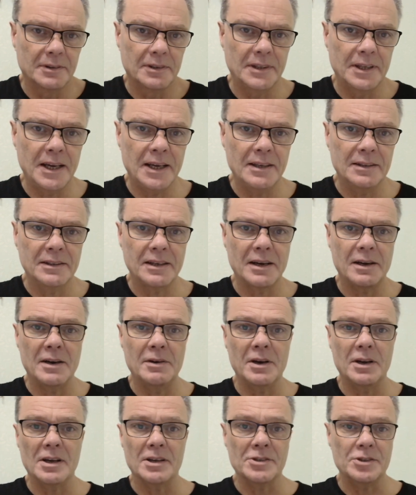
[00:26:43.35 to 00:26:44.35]
and
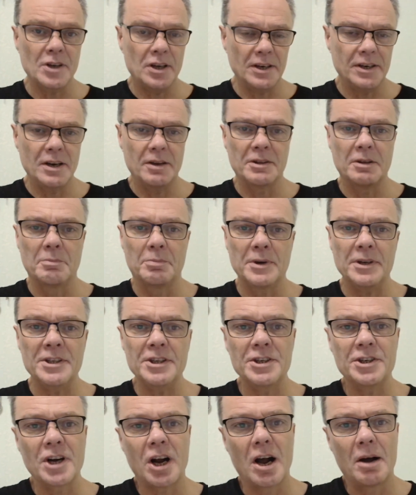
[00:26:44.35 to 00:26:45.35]
I certainly know the
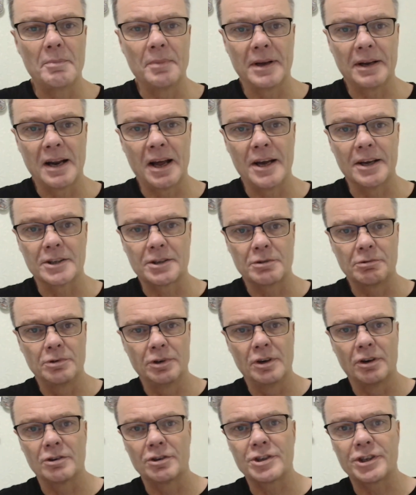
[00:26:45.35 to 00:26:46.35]
British Army like to
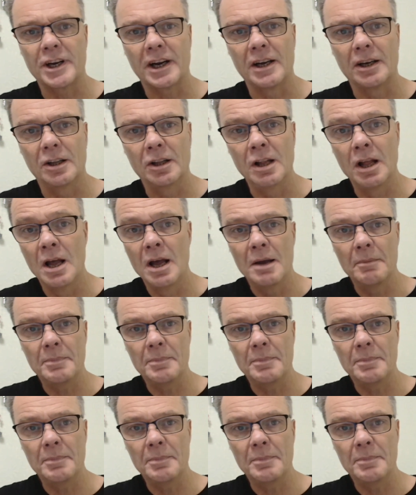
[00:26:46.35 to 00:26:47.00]
run on shingle